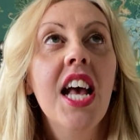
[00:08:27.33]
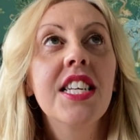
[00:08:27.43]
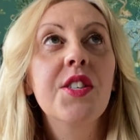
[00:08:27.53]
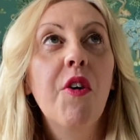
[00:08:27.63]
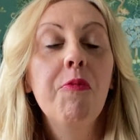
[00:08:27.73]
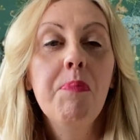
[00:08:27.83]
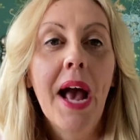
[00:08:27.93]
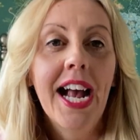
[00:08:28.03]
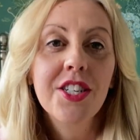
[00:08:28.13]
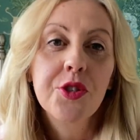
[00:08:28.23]
sort of
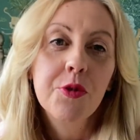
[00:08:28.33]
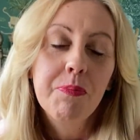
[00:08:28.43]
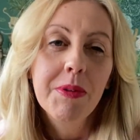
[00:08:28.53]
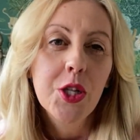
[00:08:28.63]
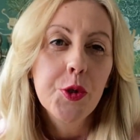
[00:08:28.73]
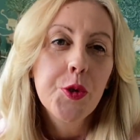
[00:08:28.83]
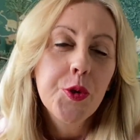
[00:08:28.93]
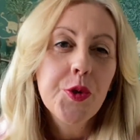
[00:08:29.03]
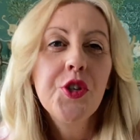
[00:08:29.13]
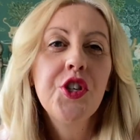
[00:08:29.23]
petrol
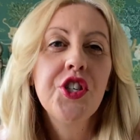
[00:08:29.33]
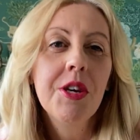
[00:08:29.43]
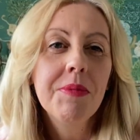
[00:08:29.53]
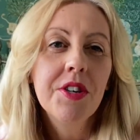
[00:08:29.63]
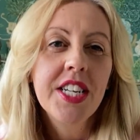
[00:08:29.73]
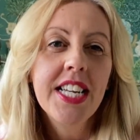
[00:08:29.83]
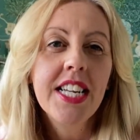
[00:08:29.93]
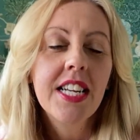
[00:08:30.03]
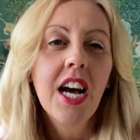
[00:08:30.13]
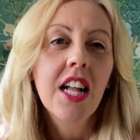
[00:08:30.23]
blue
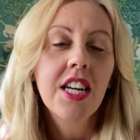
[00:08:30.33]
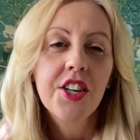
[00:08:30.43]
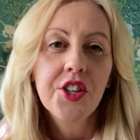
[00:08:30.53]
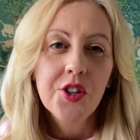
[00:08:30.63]
shimmery colour,